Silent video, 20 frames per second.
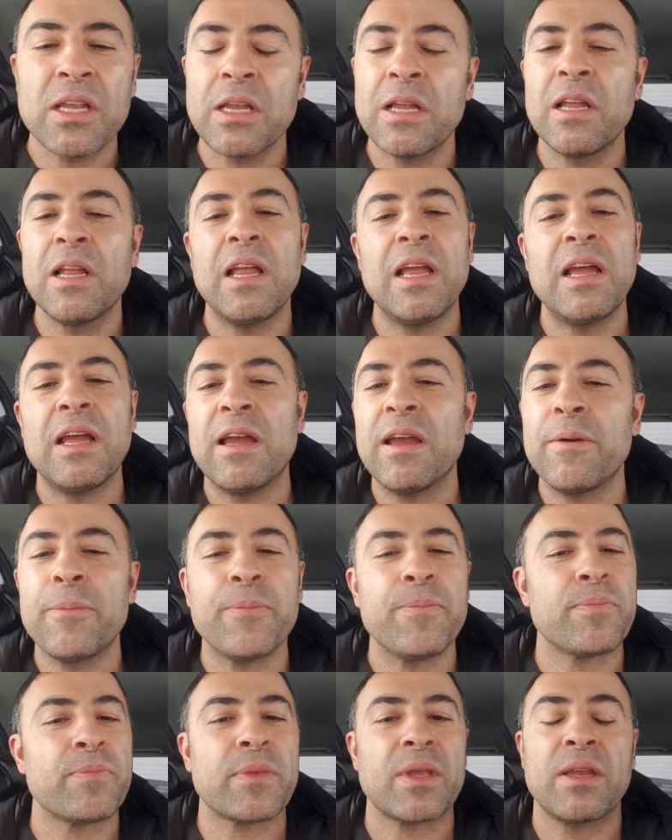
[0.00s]

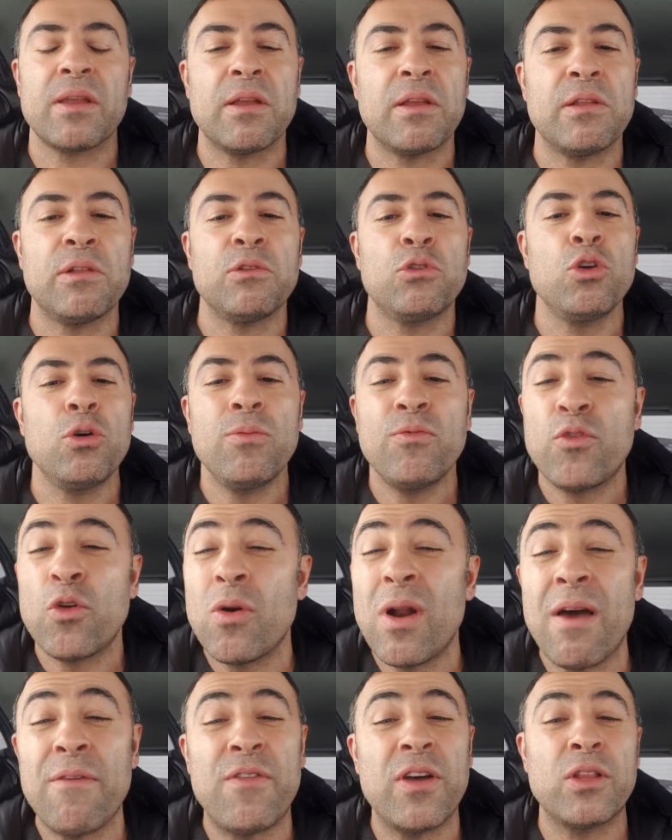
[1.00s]
doomed for
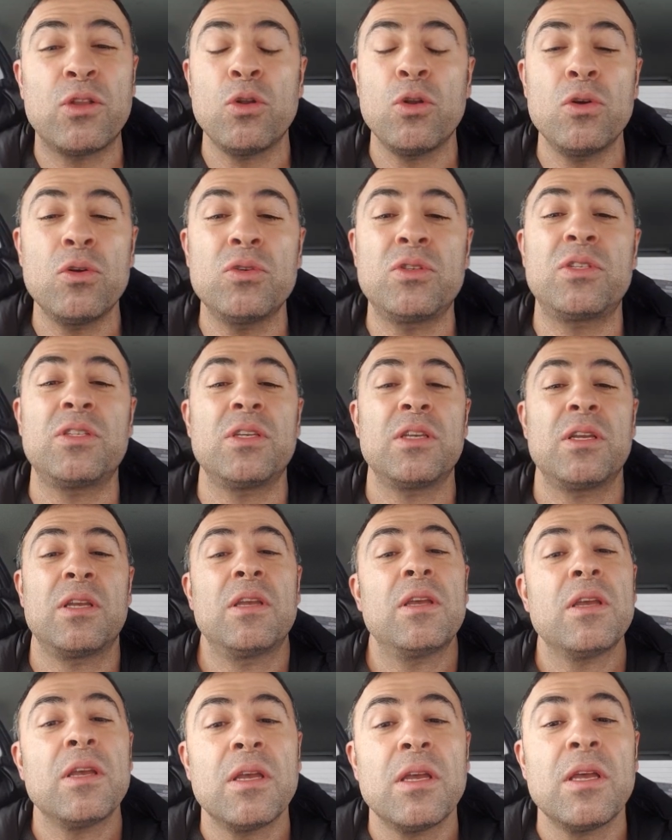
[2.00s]
Rafa to lose
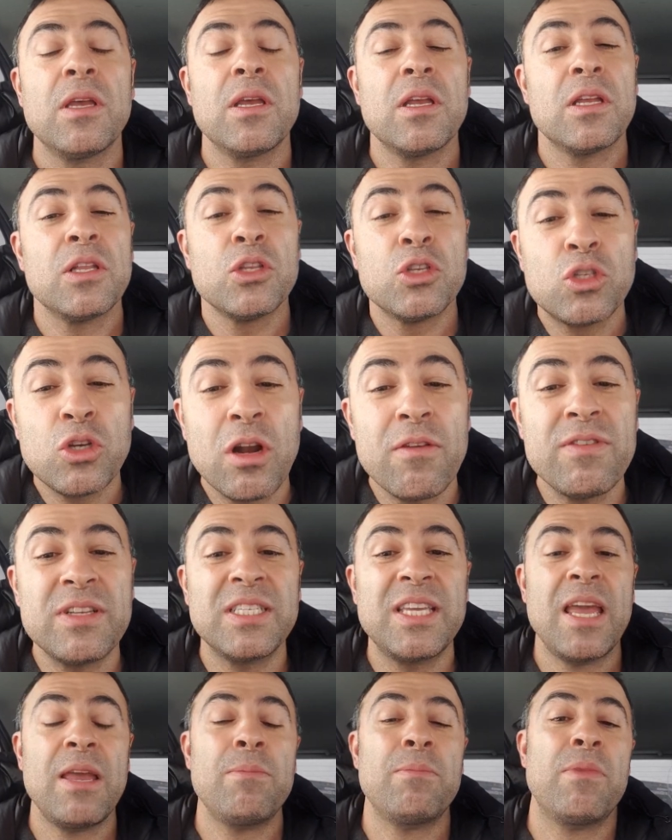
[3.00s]
the service
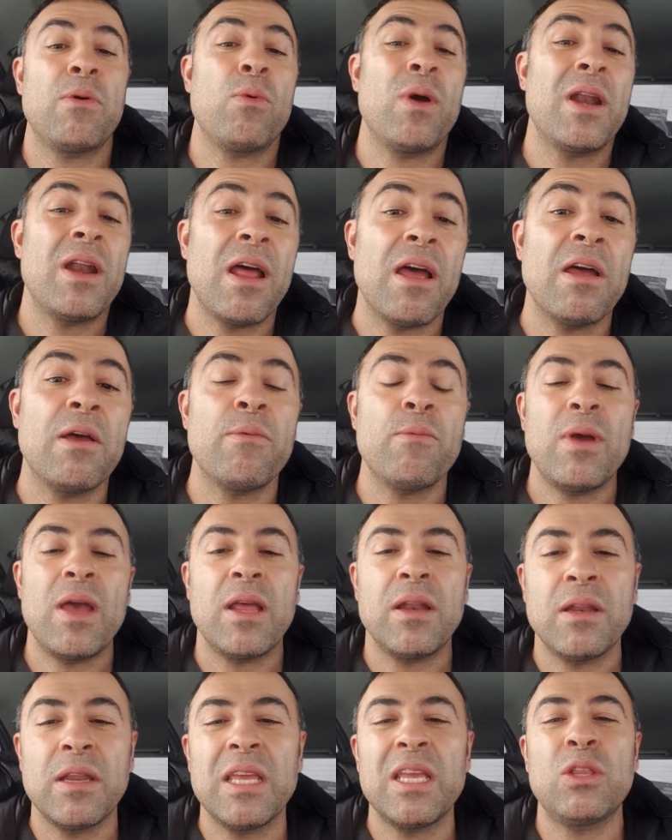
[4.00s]
game
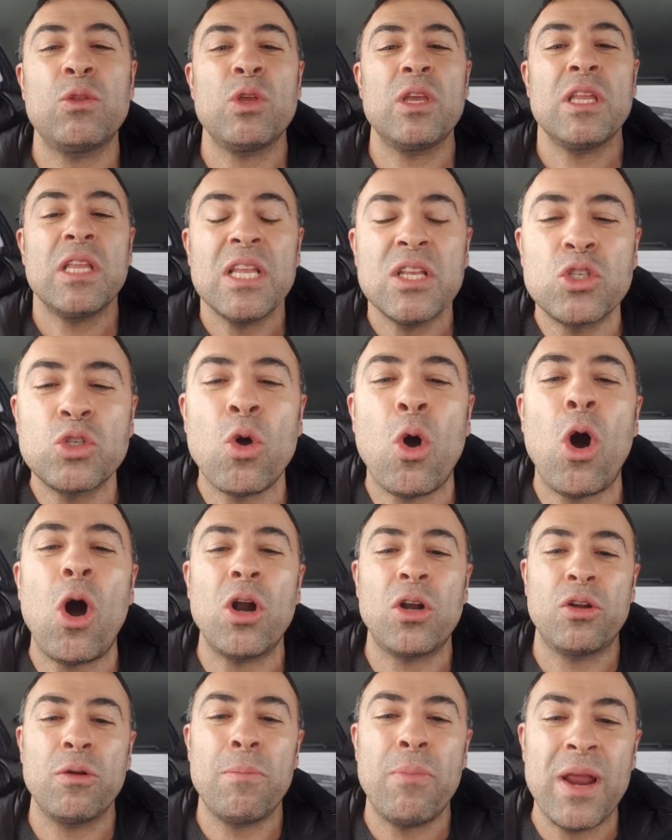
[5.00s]
when it's so
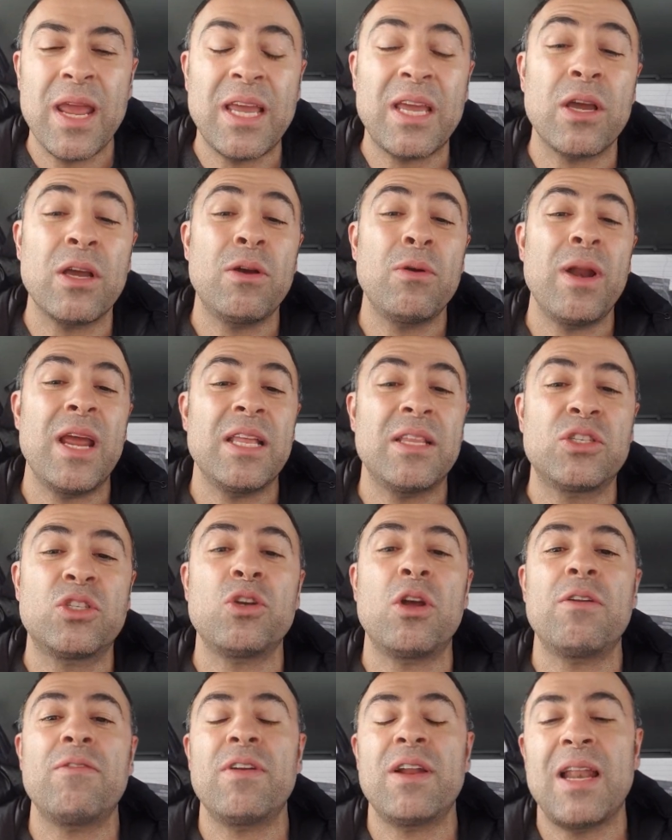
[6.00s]
hard to break a great
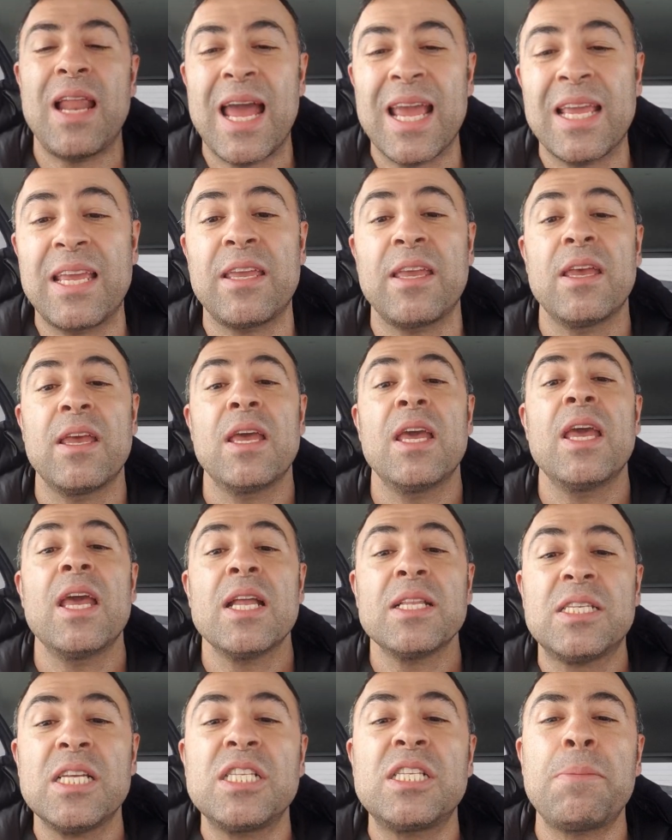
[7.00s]
server like
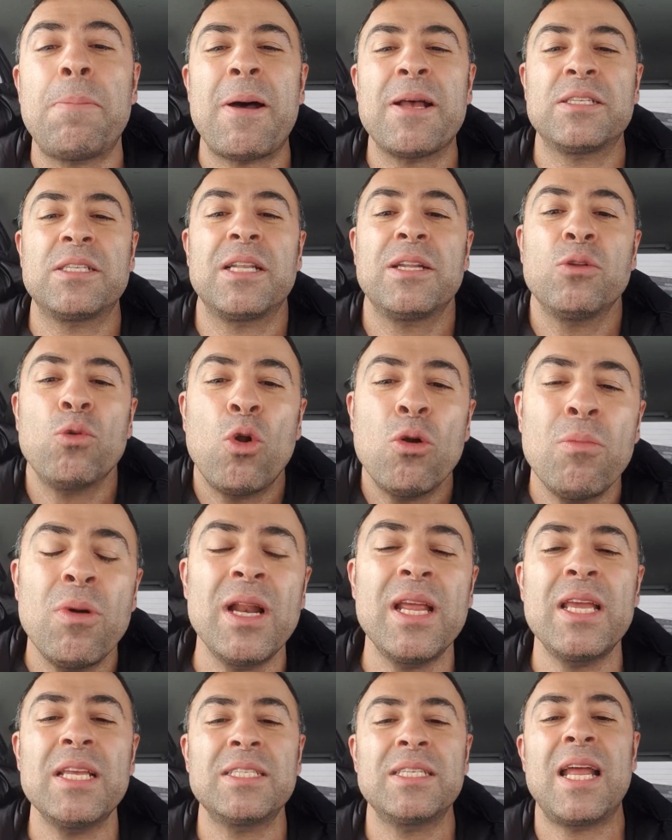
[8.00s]
Tsitsipas.
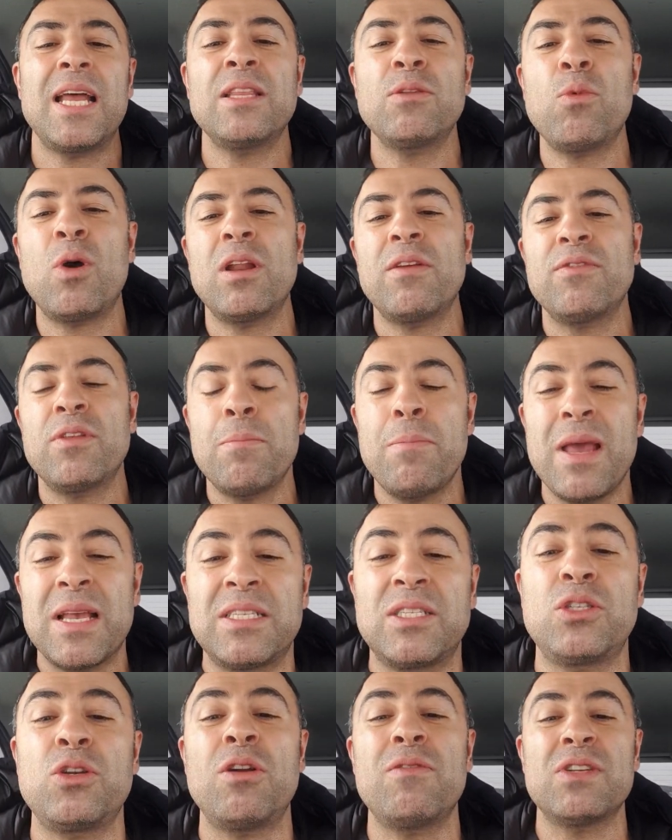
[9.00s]
Normally, he's not one of the
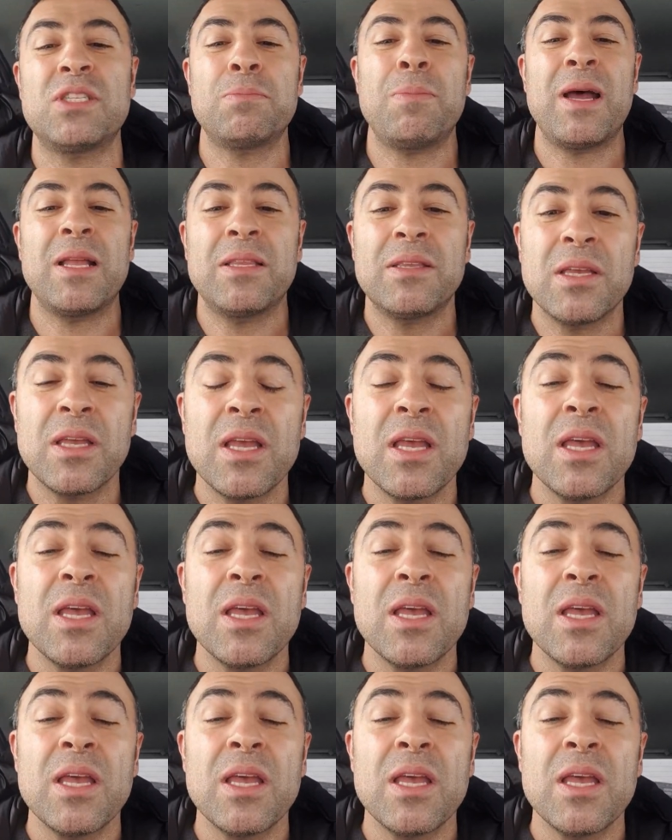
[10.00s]
best servers, but